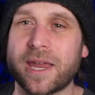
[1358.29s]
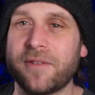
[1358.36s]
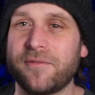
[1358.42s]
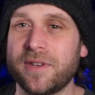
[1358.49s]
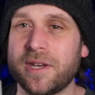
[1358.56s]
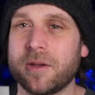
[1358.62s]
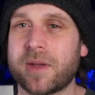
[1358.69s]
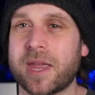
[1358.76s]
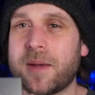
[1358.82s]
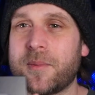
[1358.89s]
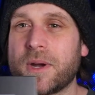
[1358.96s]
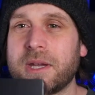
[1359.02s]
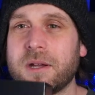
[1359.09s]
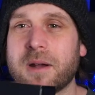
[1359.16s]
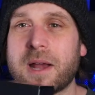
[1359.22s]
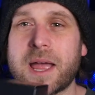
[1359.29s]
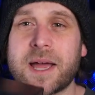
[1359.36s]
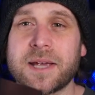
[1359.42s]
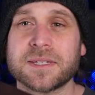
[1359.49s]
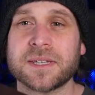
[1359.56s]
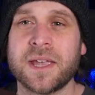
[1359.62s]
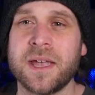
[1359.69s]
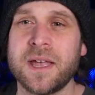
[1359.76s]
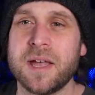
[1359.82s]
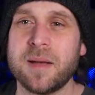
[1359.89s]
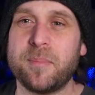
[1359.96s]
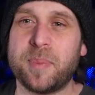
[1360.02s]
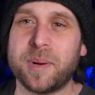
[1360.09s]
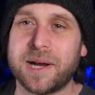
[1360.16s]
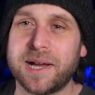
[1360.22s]
video camera gear guys,
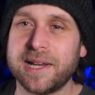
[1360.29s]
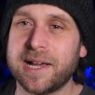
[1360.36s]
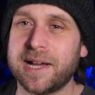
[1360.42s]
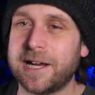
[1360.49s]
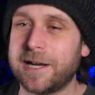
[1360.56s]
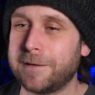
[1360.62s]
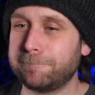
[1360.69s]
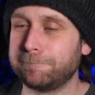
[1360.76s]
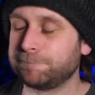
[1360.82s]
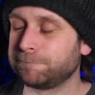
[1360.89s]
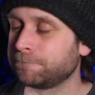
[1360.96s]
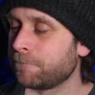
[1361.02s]
but um,